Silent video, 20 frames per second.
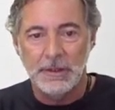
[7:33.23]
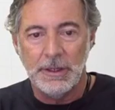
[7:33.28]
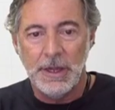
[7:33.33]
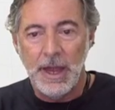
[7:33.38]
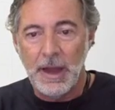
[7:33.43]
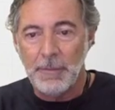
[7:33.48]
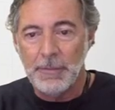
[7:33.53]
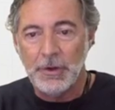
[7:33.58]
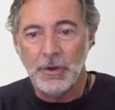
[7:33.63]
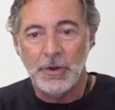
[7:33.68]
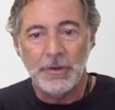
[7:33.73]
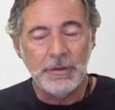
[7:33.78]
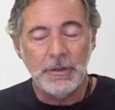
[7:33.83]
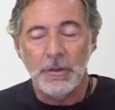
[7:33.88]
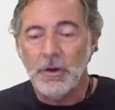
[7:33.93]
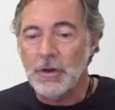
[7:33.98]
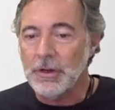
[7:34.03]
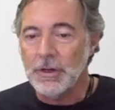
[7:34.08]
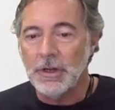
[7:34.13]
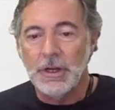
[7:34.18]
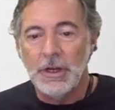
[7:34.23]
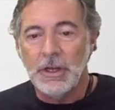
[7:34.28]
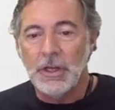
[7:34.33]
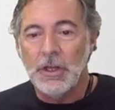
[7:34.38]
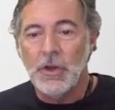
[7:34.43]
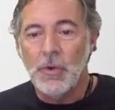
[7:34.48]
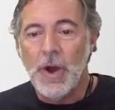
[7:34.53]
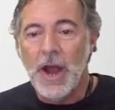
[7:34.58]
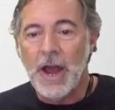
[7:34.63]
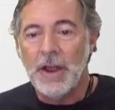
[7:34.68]
Yeah, because look,
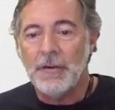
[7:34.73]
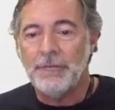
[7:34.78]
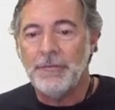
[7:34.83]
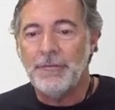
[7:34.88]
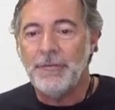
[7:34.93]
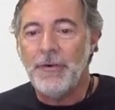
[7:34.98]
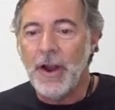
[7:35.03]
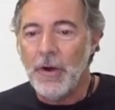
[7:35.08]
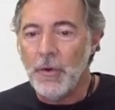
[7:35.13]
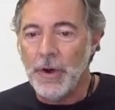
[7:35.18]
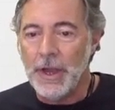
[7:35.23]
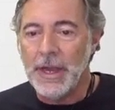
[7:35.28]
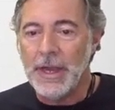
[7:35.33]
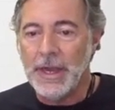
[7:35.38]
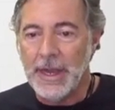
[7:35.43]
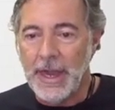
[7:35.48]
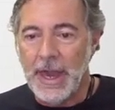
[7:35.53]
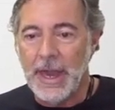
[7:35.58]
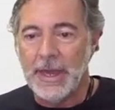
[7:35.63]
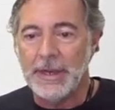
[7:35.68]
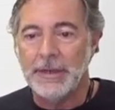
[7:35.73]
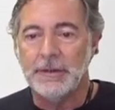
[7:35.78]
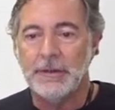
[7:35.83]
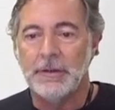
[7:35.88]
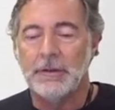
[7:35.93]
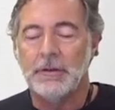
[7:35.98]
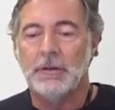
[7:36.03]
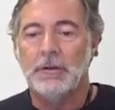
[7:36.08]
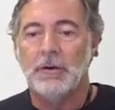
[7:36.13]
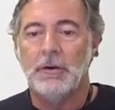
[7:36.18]
you are far away again,
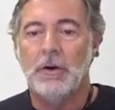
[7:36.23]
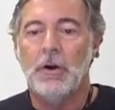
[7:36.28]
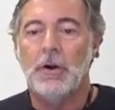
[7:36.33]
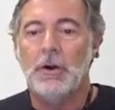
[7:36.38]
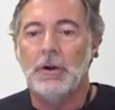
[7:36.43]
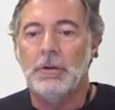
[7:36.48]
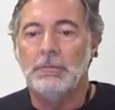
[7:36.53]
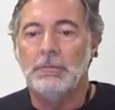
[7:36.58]
or